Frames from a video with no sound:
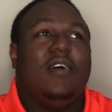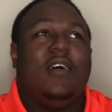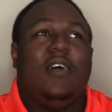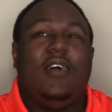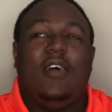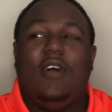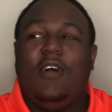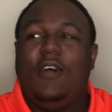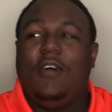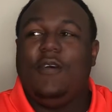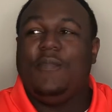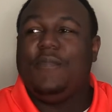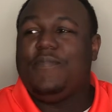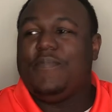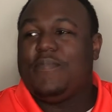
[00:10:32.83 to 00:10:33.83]

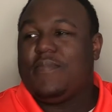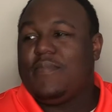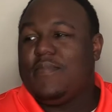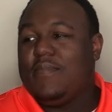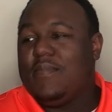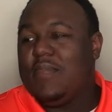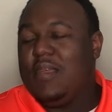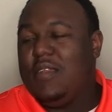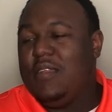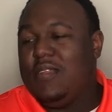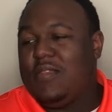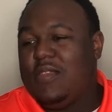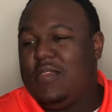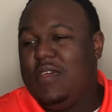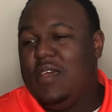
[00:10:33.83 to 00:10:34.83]
um,
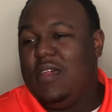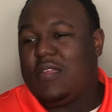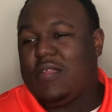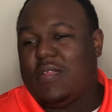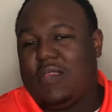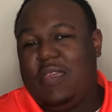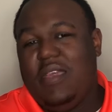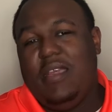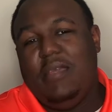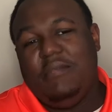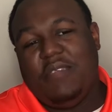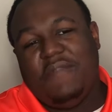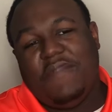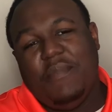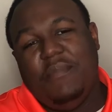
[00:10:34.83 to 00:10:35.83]
the themes
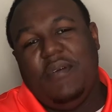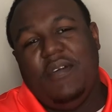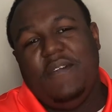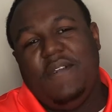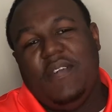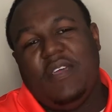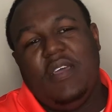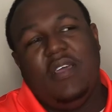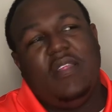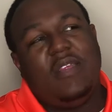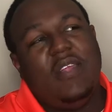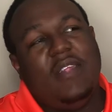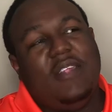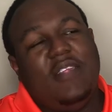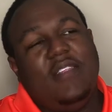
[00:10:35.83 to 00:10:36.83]
of the movie,
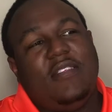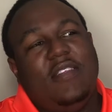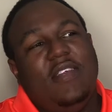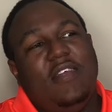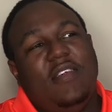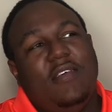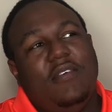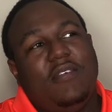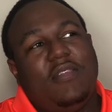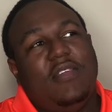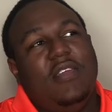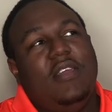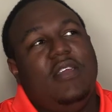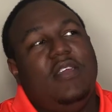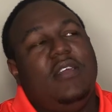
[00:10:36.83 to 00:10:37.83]
the details,
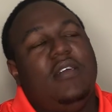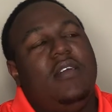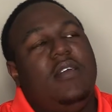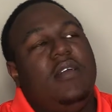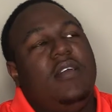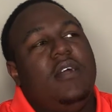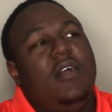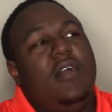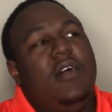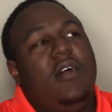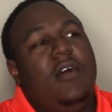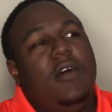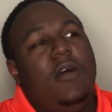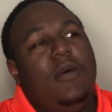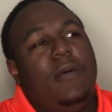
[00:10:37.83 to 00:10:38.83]
the
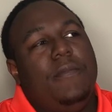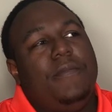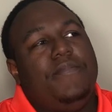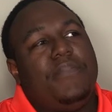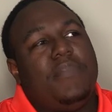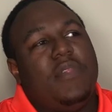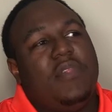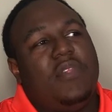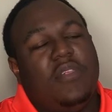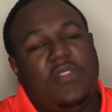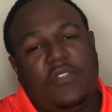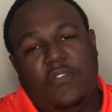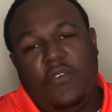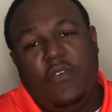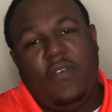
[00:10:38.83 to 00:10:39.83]

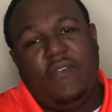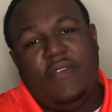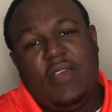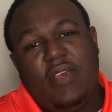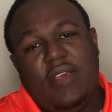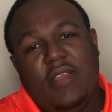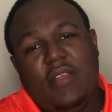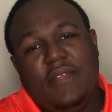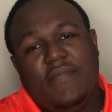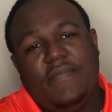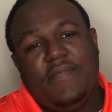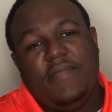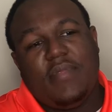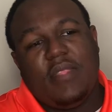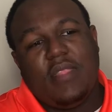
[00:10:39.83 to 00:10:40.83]
story.
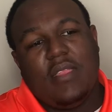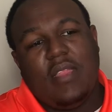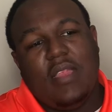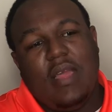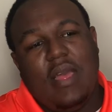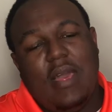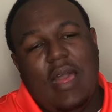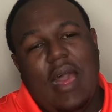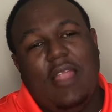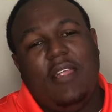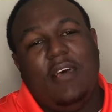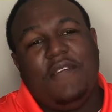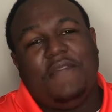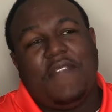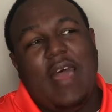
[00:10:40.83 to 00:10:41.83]
I
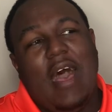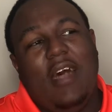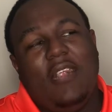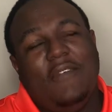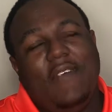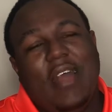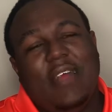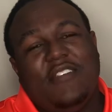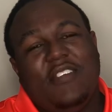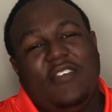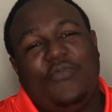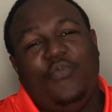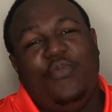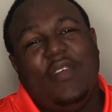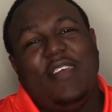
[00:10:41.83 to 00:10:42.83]
loved all of it. I
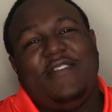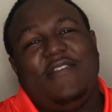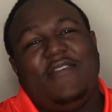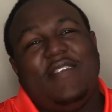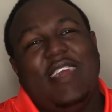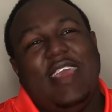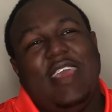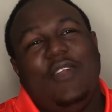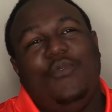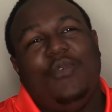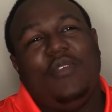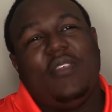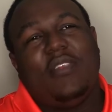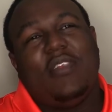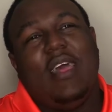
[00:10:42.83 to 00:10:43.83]
just wish that it
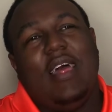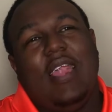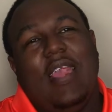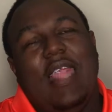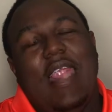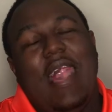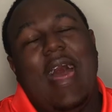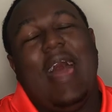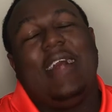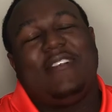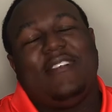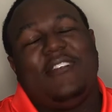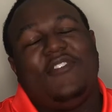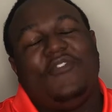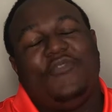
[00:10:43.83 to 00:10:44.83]
was a
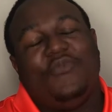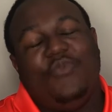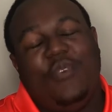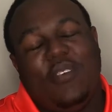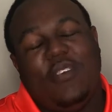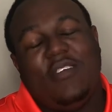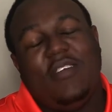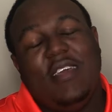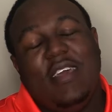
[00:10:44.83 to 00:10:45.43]
lot shorter